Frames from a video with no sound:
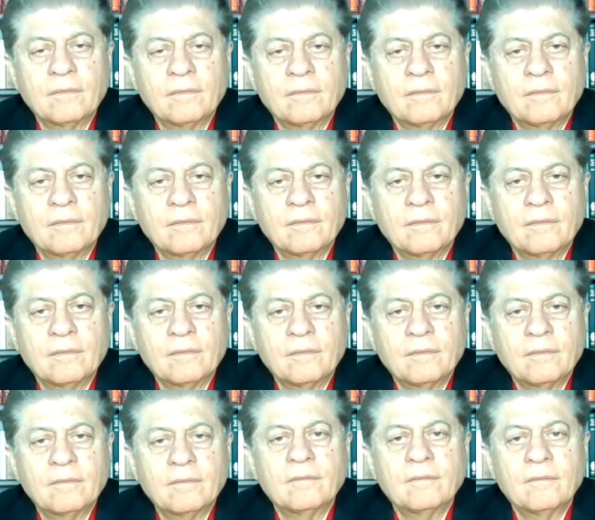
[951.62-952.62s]

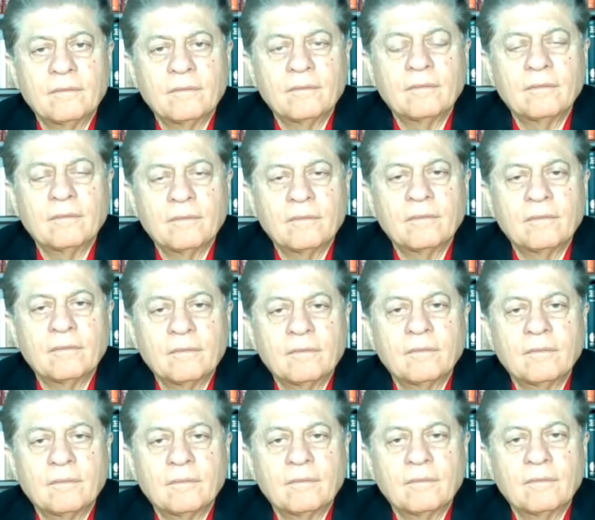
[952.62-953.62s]

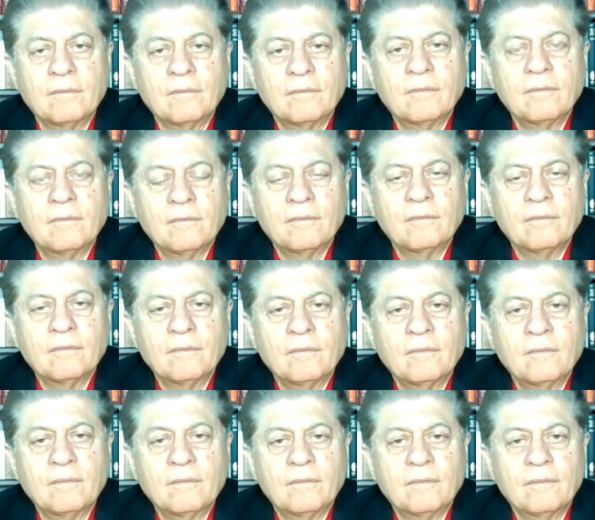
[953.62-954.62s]

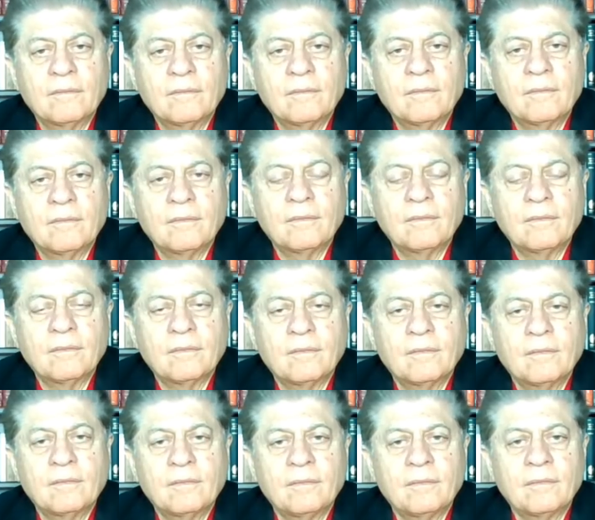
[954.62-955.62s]

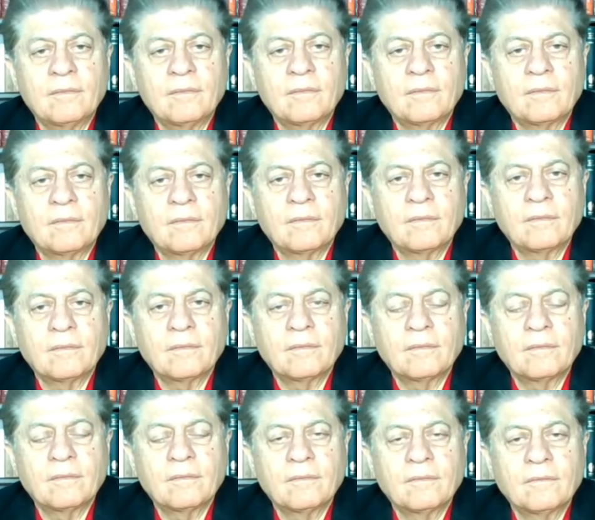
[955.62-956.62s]

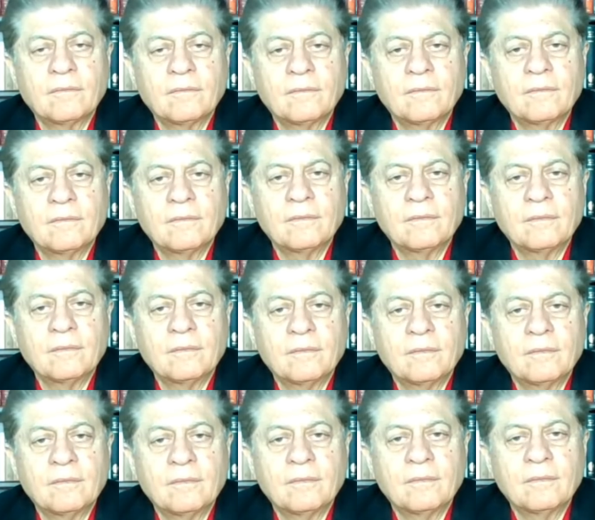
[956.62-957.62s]

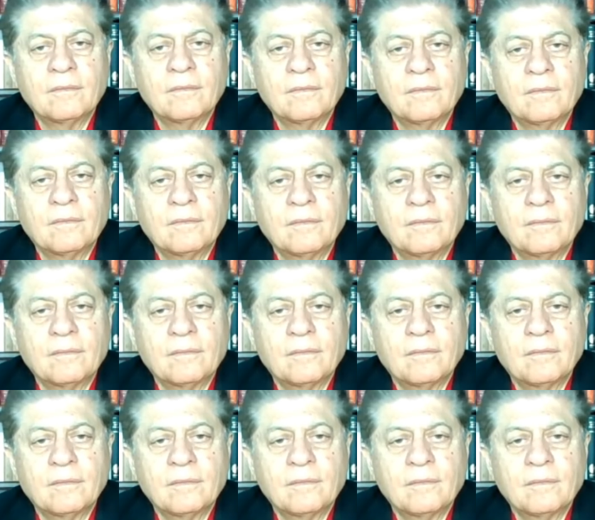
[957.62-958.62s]

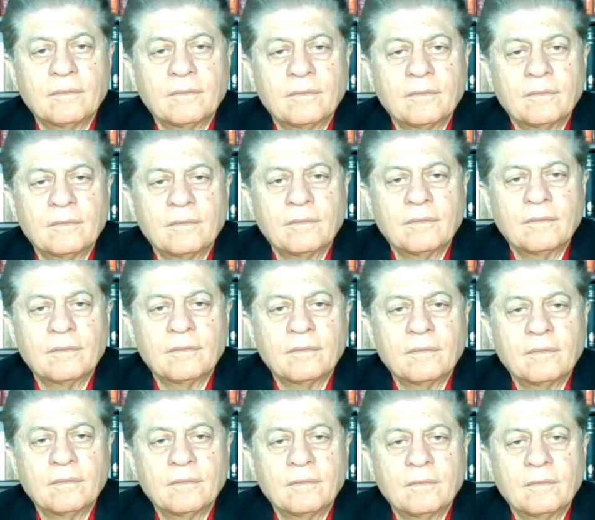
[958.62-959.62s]
(silent)